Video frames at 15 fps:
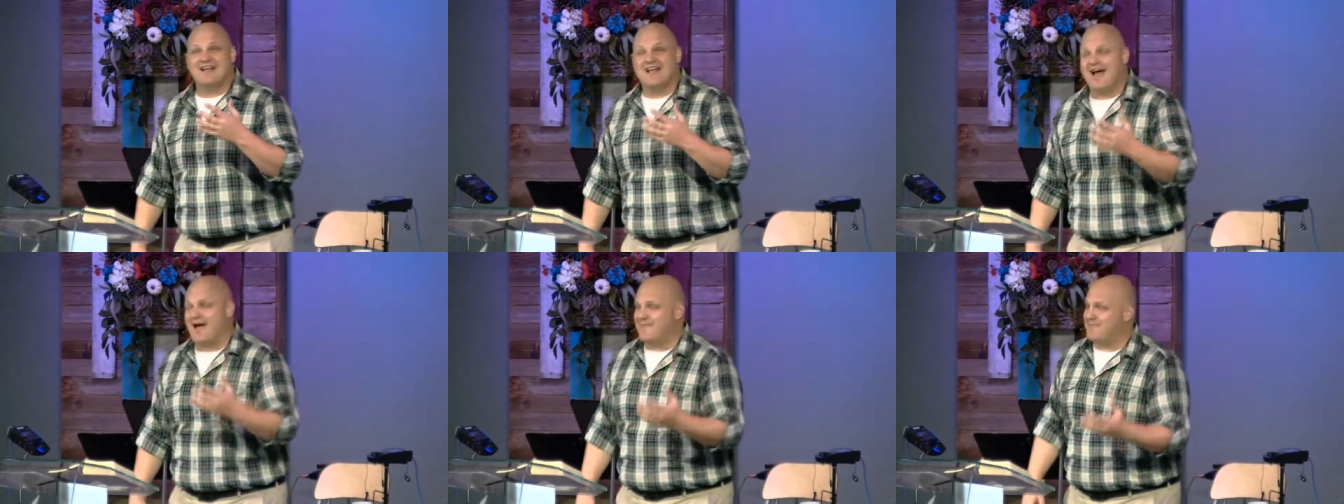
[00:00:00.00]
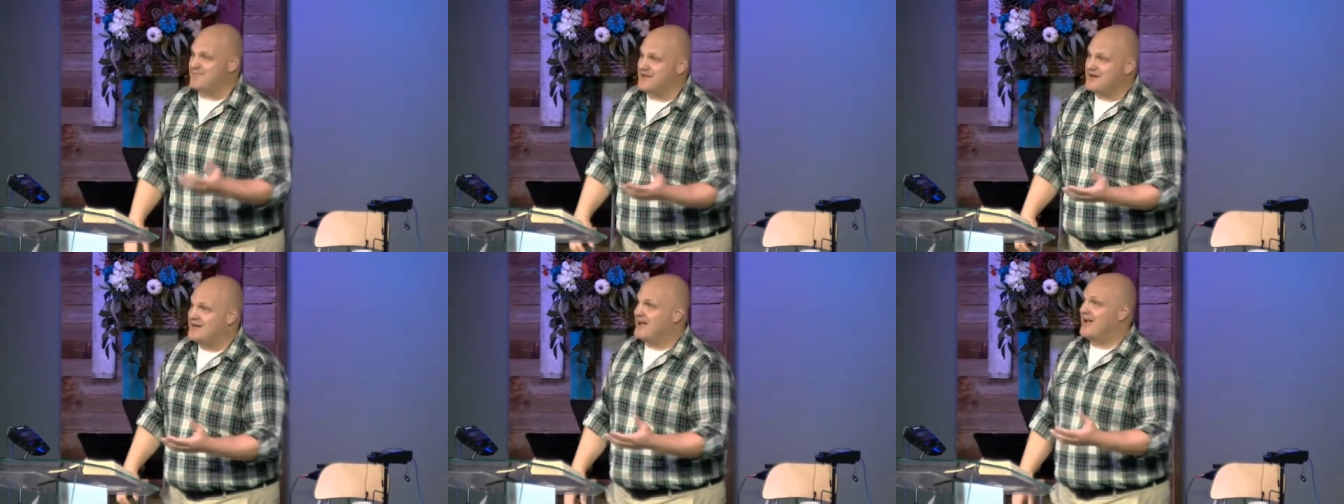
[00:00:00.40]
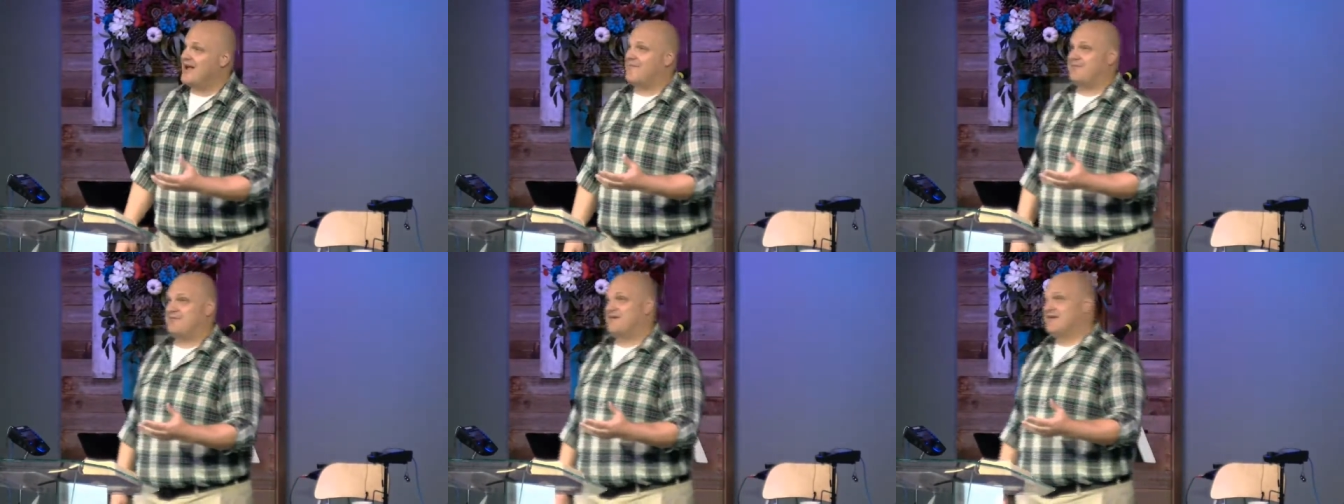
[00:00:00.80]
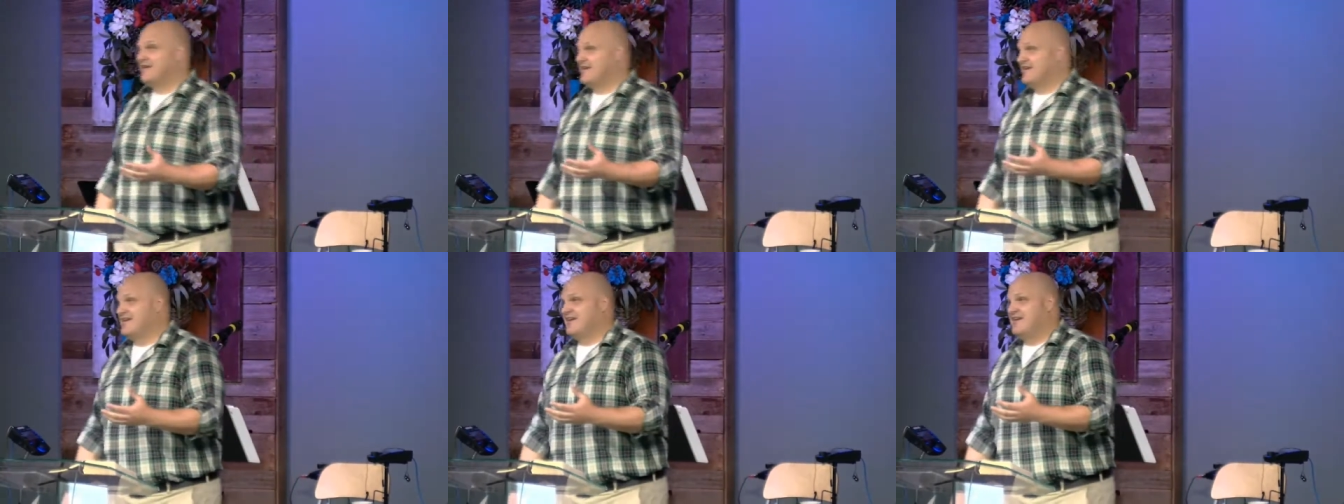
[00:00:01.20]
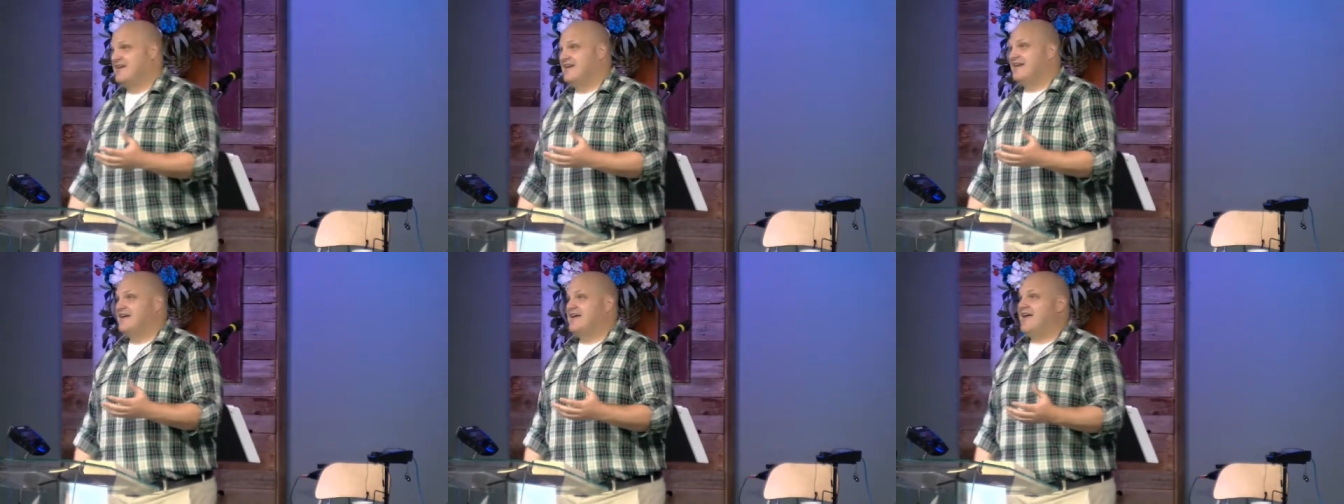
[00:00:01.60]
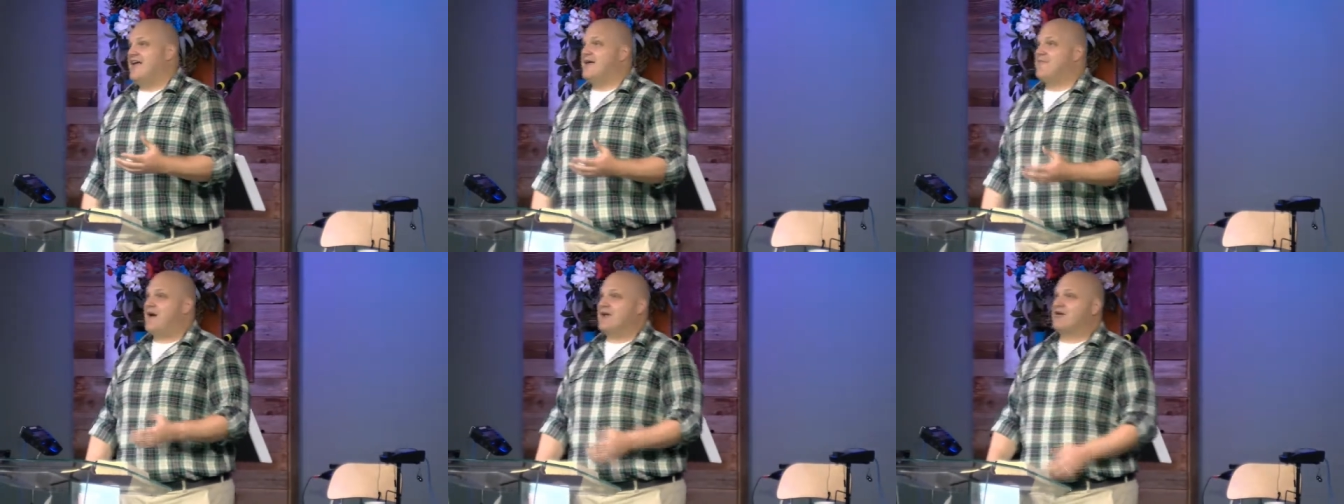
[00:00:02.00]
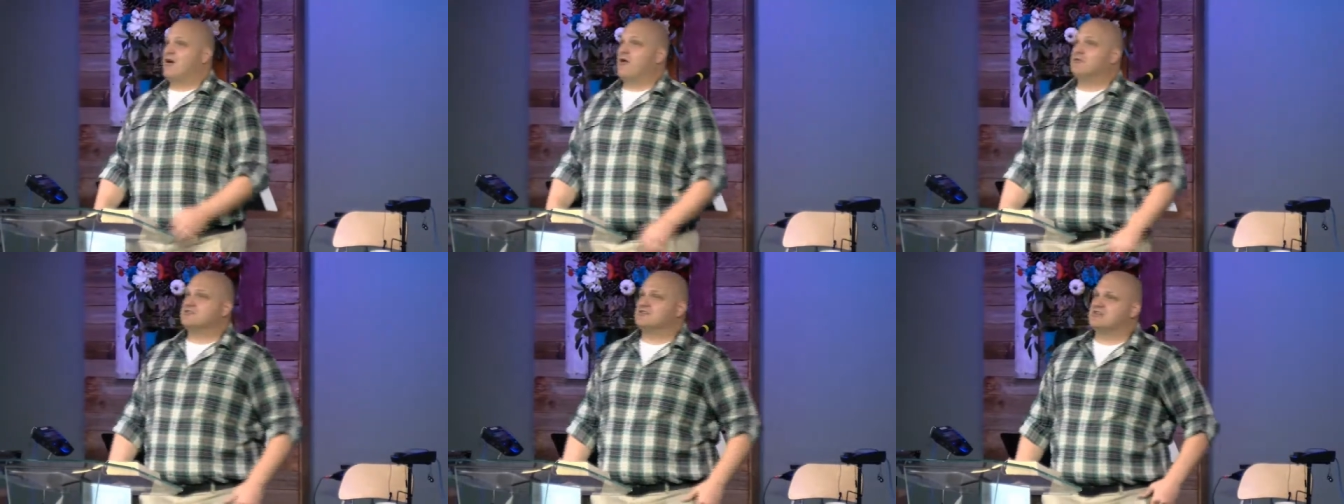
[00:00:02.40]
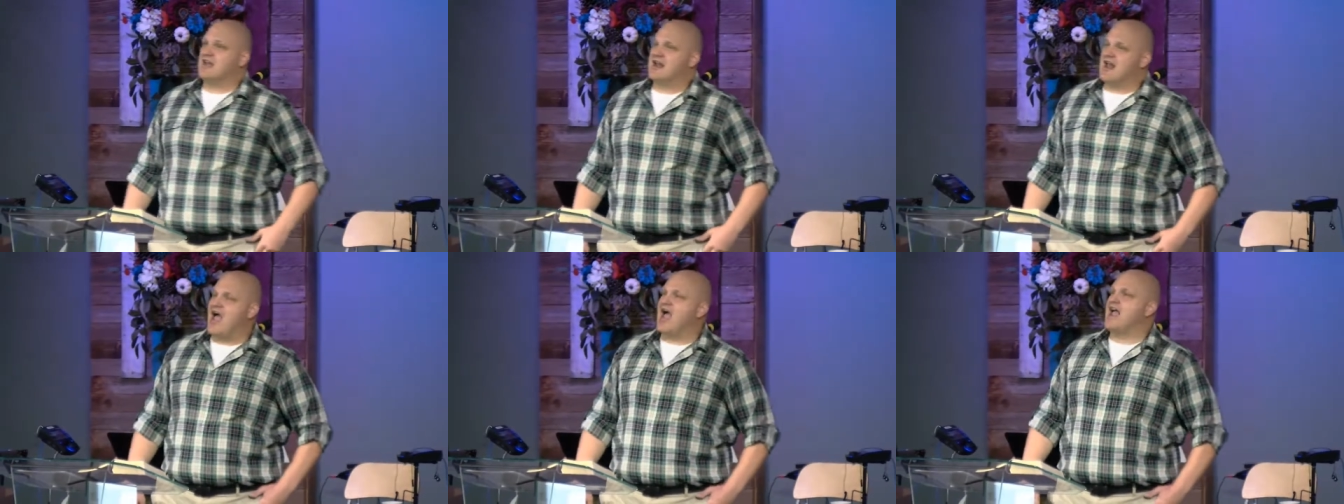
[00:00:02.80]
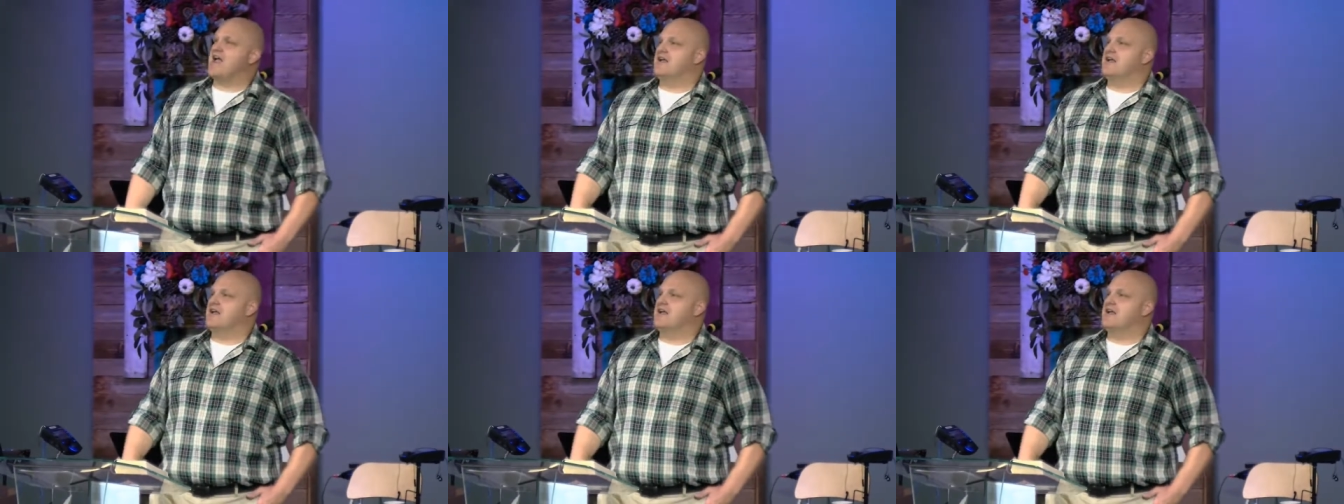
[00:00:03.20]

got beat up. And my coach said, Hey,